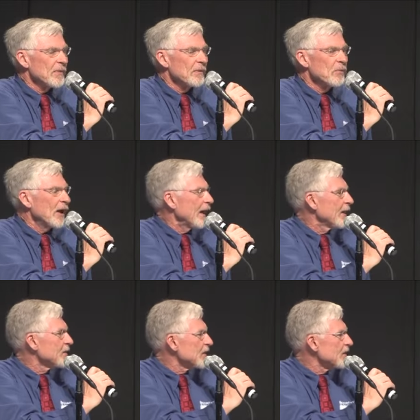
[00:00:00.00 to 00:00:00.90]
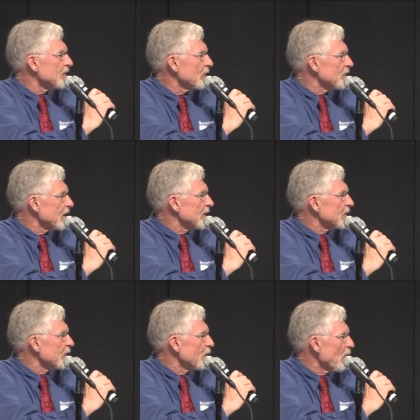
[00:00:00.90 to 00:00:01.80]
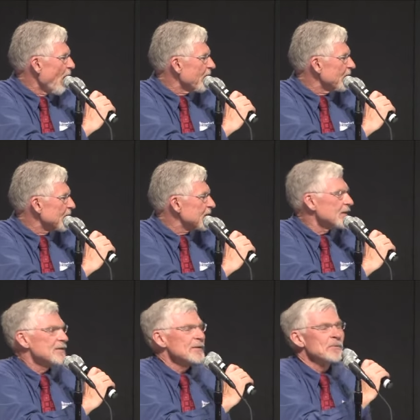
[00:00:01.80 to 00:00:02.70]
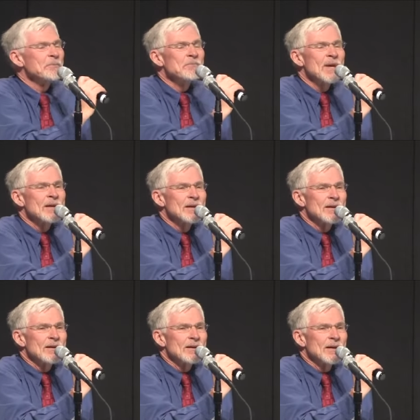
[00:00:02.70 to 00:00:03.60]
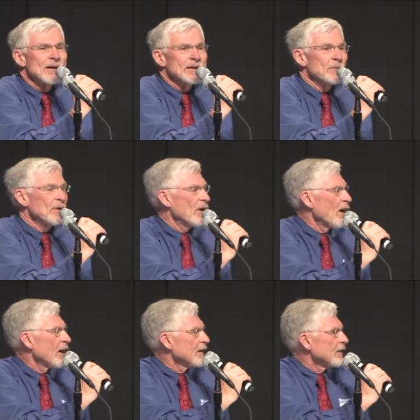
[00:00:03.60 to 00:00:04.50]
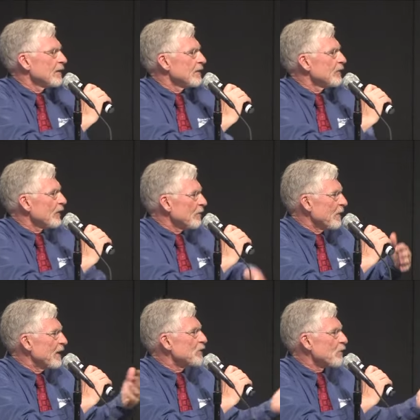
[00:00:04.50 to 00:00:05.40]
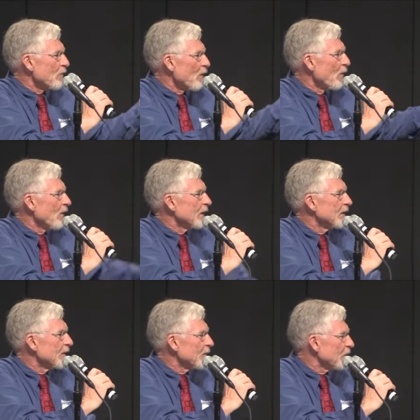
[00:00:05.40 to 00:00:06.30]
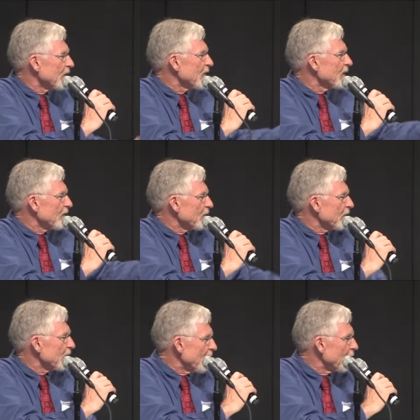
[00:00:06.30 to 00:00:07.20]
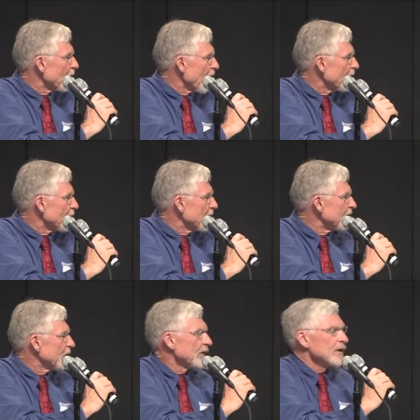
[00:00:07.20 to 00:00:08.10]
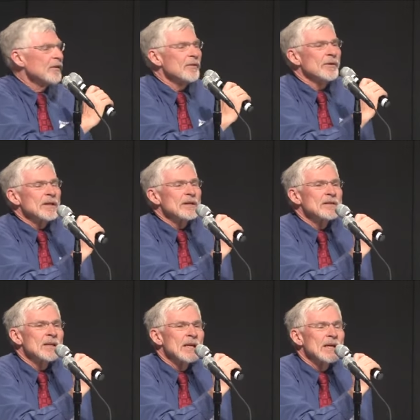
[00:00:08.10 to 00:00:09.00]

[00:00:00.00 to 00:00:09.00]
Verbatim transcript: uh, plans and so things for the Moffat system. Uh, he went on and took a major role in the with the with the federal government during the 30s.